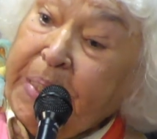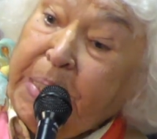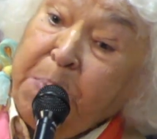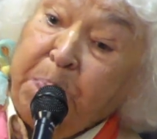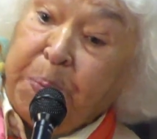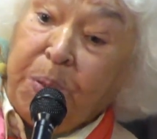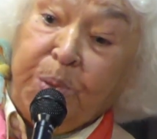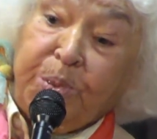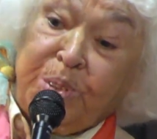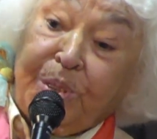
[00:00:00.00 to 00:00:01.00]

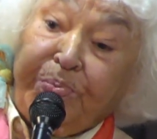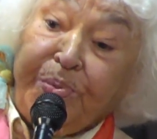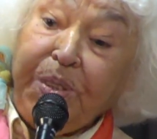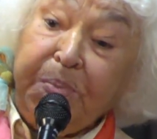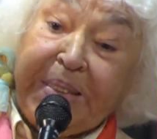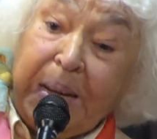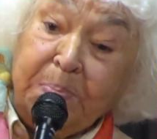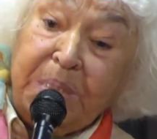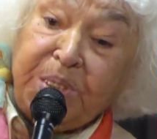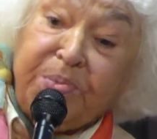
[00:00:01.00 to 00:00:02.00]
import full
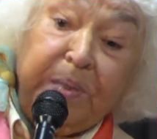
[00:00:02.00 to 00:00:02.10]
medammes from